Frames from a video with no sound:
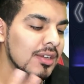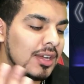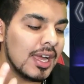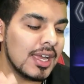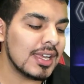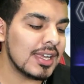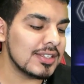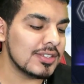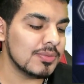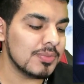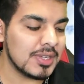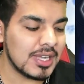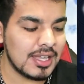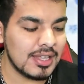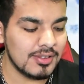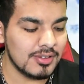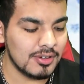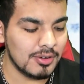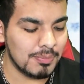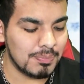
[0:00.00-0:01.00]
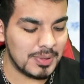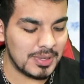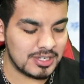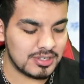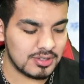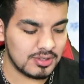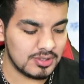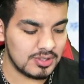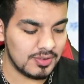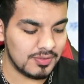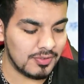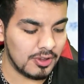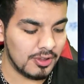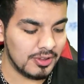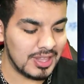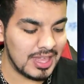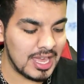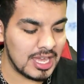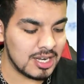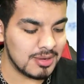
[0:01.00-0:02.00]
I guess we get little pictures of
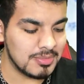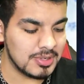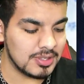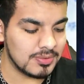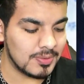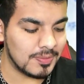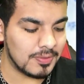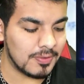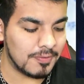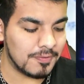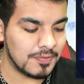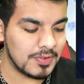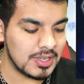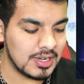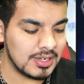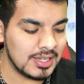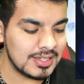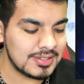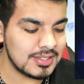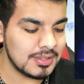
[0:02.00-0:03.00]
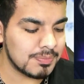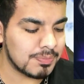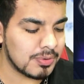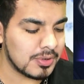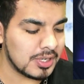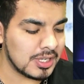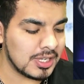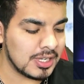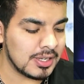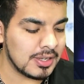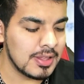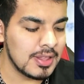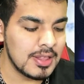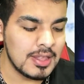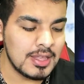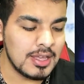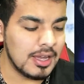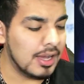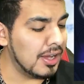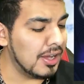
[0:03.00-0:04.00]
all the enemies we've defeated. That's a pretty
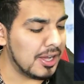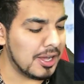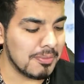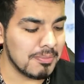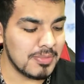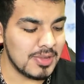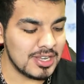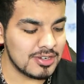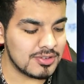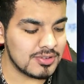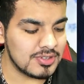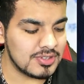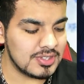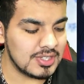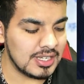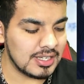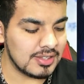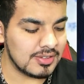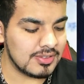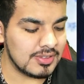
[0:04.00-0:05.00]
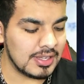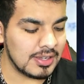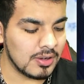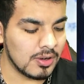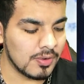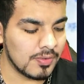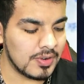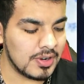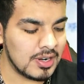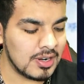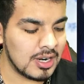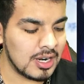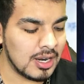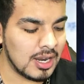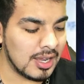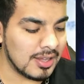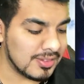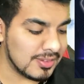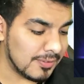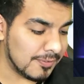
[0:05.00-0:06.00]
interesting thing over here.
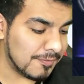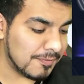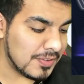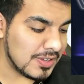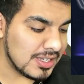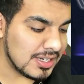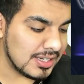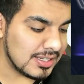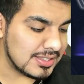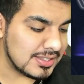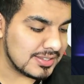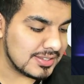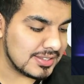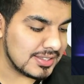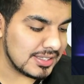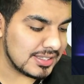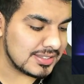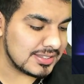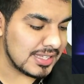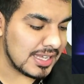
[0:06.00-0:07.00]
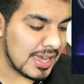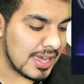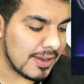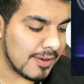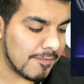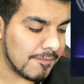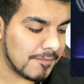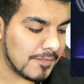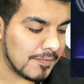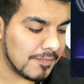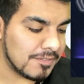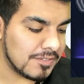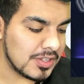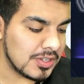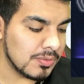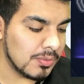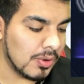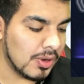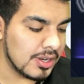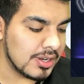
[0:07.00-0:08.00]
I defeated 6 out of
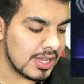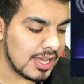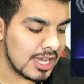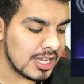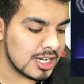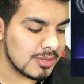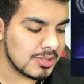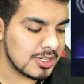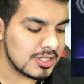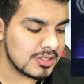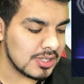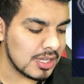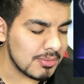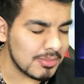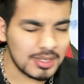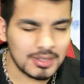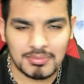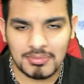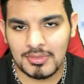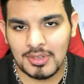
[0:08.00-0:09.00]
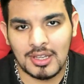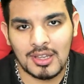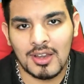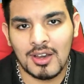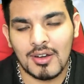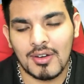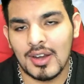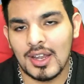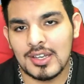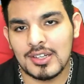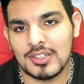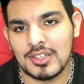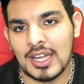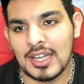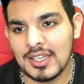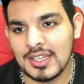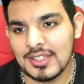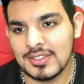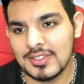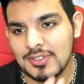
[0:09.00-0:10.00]
51 enemies. I mean, alright,
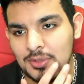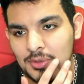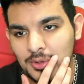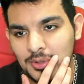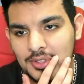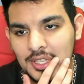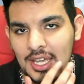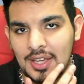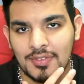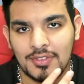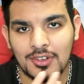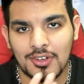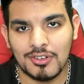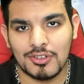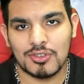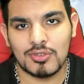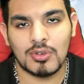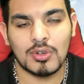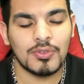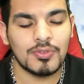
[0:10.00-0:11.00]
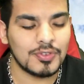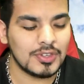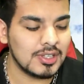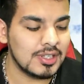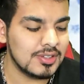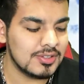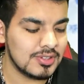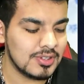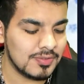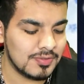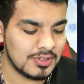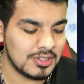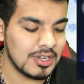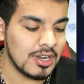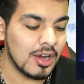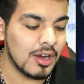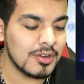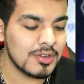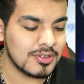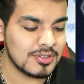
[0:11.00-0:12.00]
I guess it's cool to have a little trophy list of, you
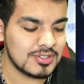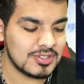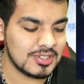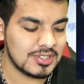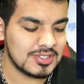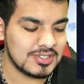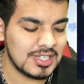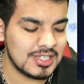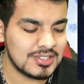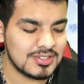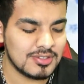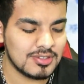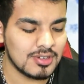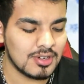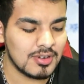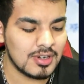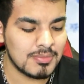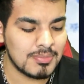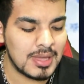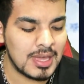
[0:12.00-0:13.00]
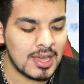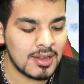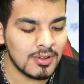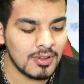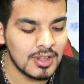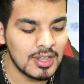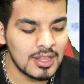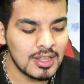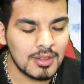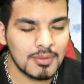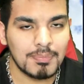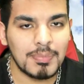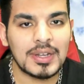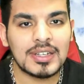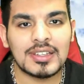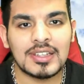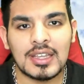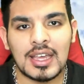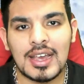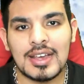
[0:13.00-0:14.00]
know, your success during battle.
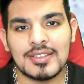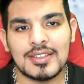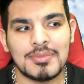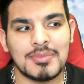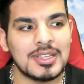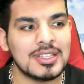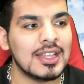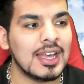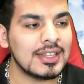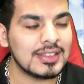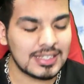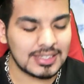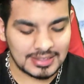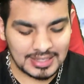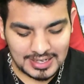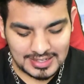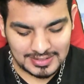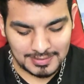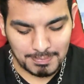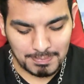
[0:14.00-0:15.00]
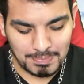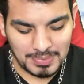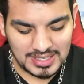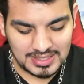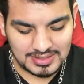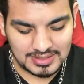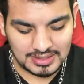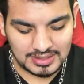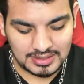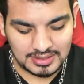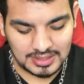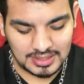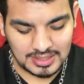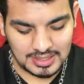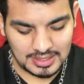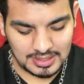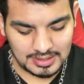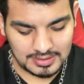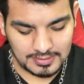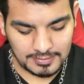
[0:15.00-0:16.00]
But guys, I mean, I think that is basically
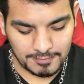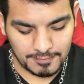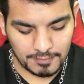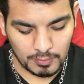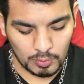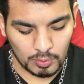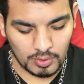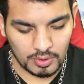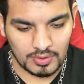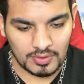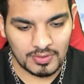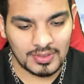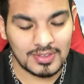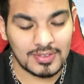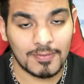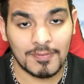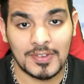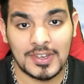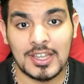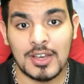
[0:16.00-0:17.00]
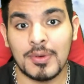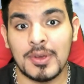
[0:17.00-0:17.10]
it for this video.